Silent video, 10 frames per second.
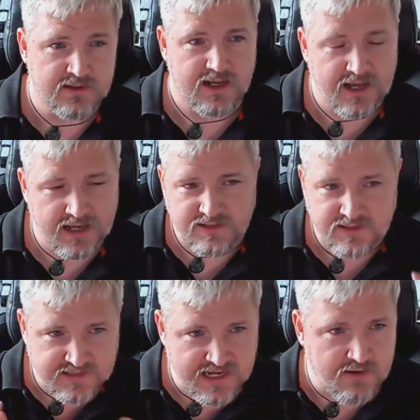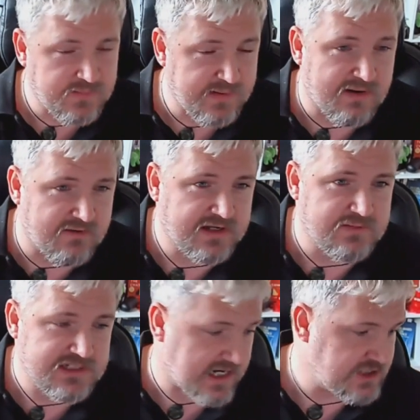and that would be my
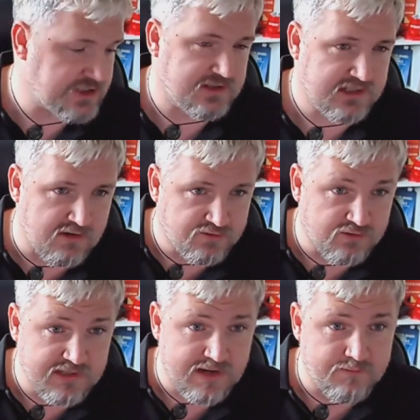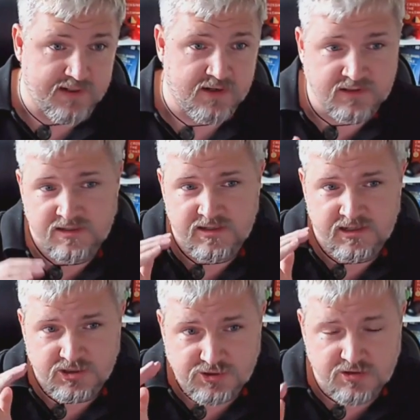recommendation. Go through that book,
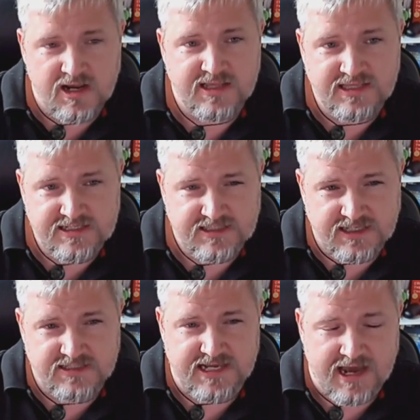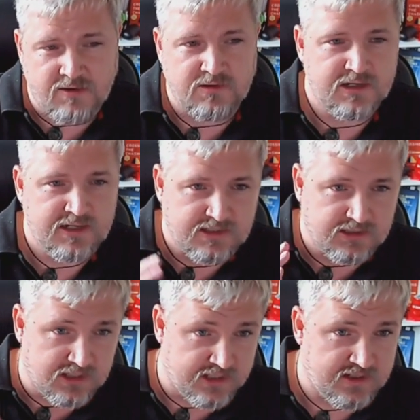try these things out,
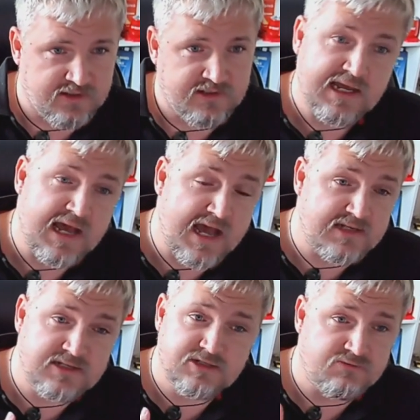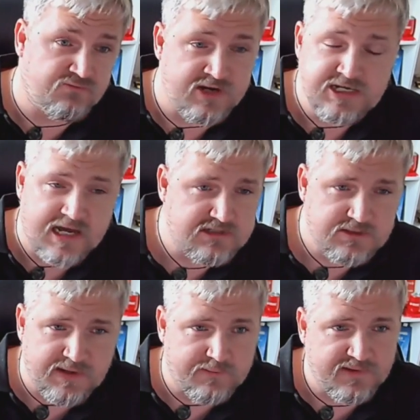learn, and reach out to
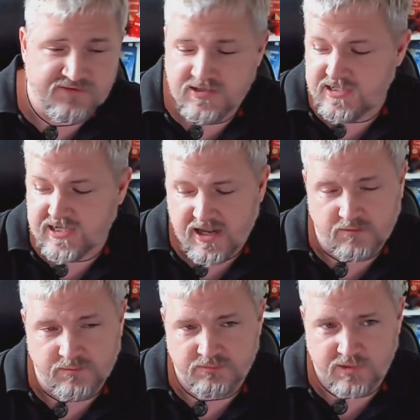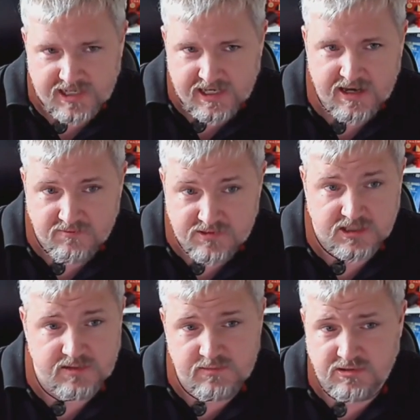people if you need help. We're here as a
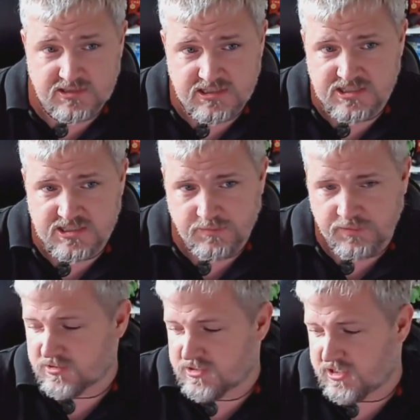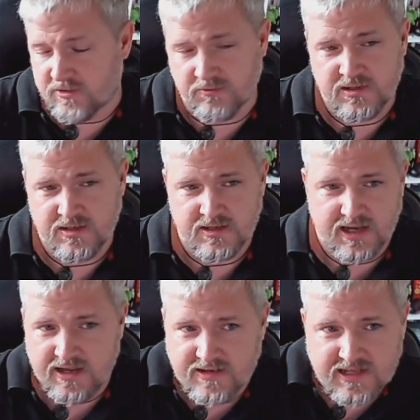community to support you.
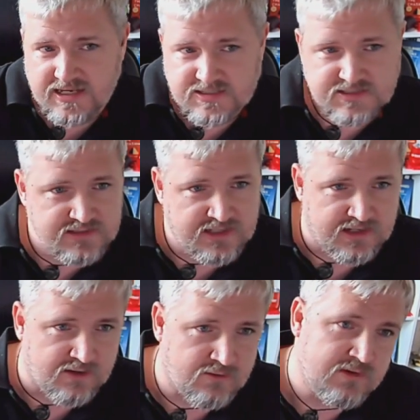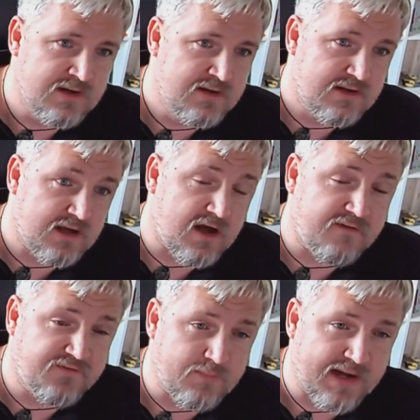And that's, you know,
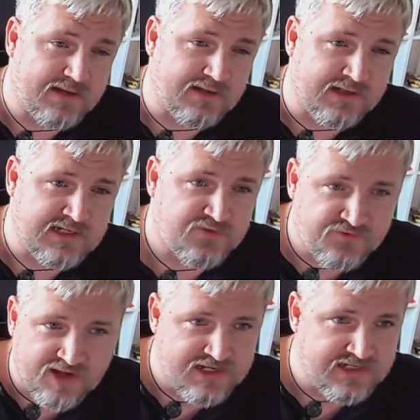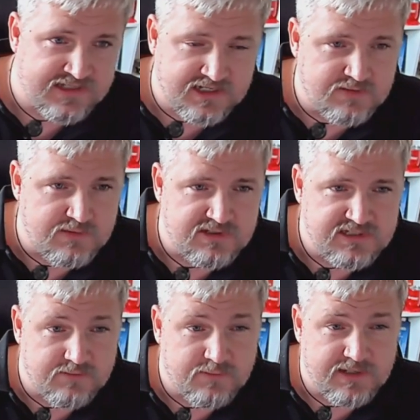half the battle is finding that
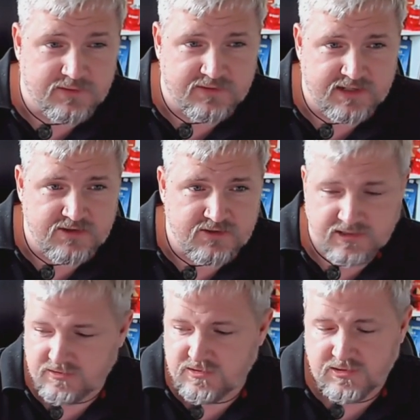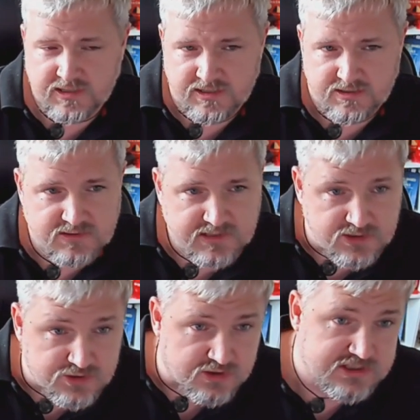community and people that you can can can
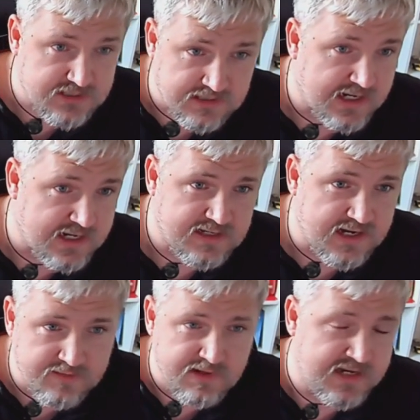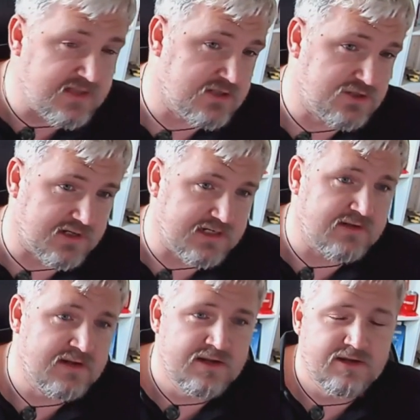trust and and, and even join
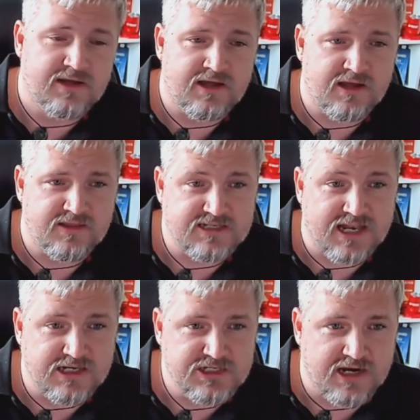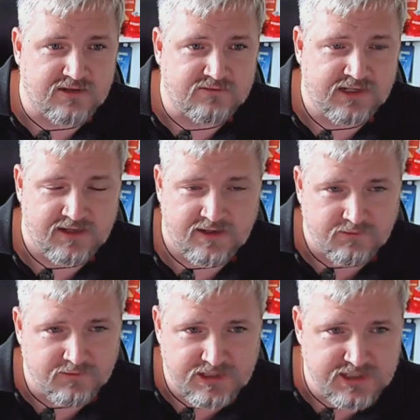uh, the Slack channel, uh,
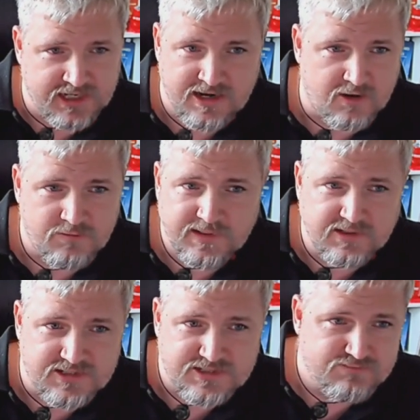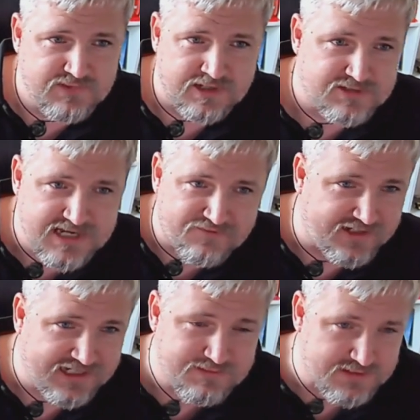which I know because you know
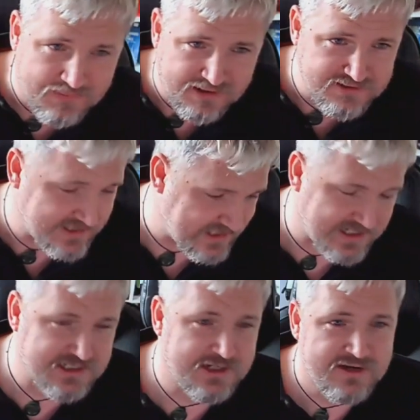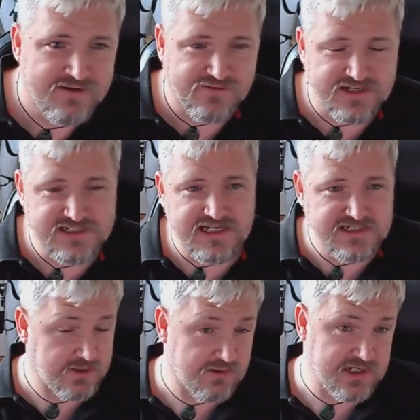Stephanie keeps on posting these
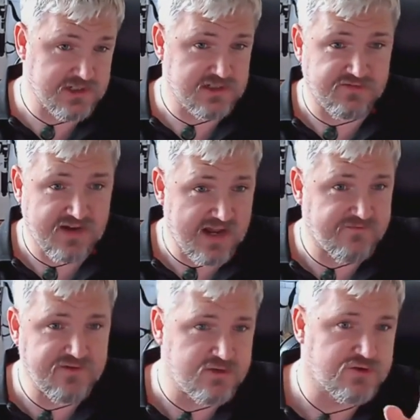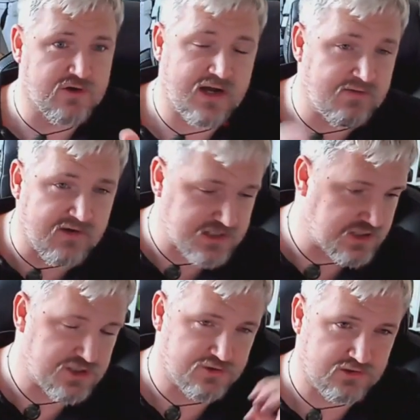fantastic questions of have you tried REST
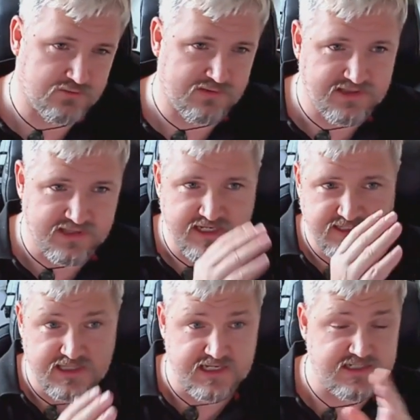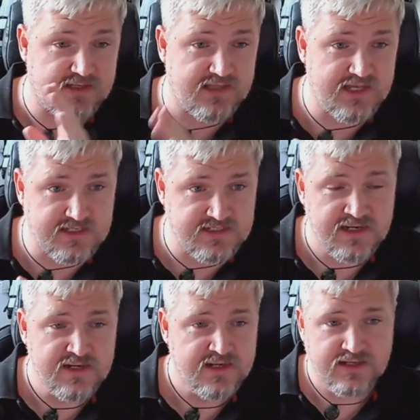Assured with this this and this
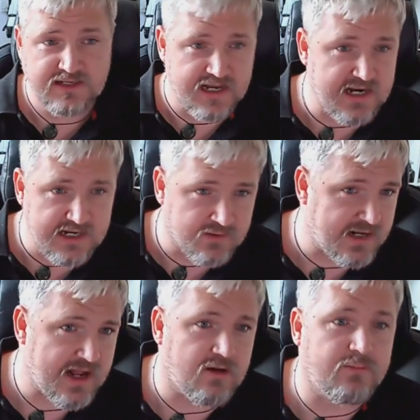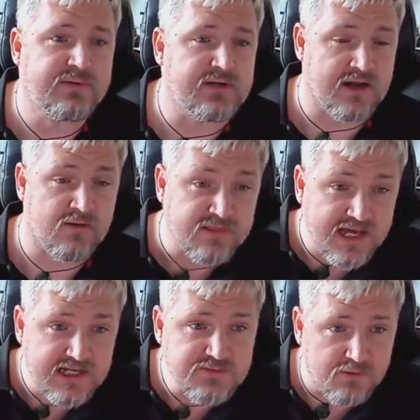can anyone help you know
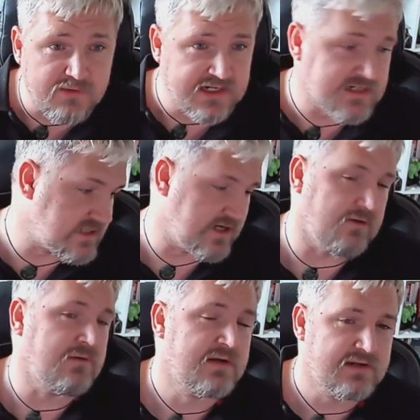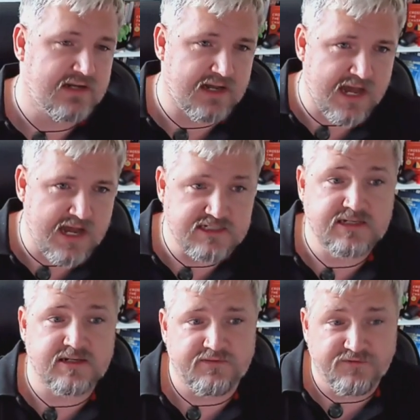that's what we need to do
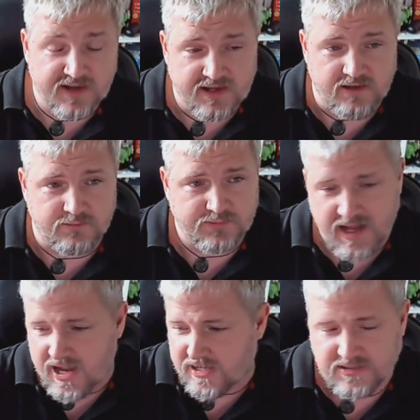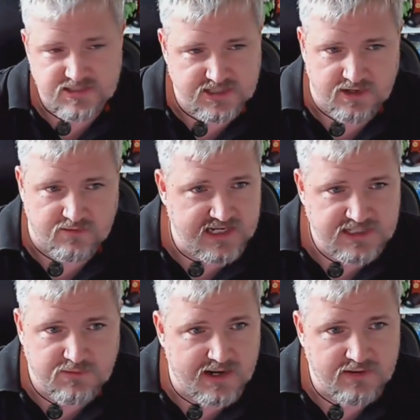ask for help and you know
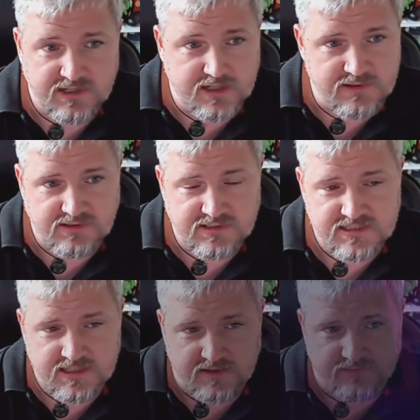that's why the community's here